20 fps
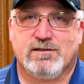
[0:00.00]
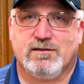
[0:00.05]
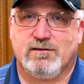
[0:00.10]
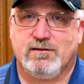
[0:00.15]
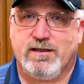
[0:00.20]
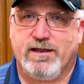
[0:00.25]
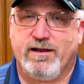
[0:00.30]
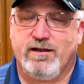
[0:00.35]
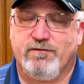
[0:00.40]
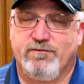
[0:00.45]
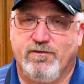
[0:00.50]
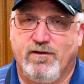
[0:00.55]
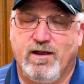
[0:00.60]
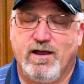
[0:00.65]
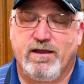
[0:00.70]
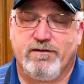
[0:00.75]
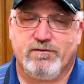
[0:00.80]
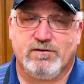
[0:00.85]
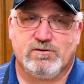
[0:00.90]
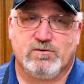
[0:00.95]

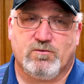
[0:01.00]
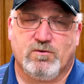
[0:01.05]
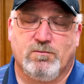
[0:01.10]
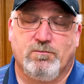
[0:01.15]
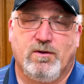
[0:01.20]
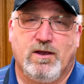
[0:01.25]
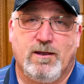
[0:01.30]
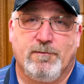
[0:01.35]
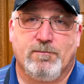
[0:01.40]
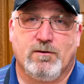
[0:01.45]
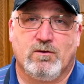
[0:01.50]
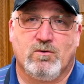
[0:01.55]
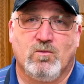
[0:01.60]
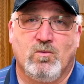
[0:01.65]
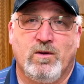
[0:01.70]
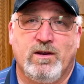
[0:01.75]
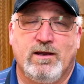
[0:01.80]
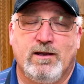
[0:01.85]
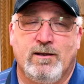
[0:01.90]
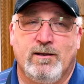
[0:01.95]
95 is a real popular
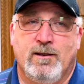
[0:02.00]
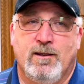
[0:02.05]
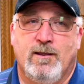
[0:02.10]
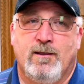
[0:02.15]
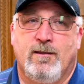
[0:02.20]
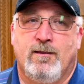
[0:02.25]
weight,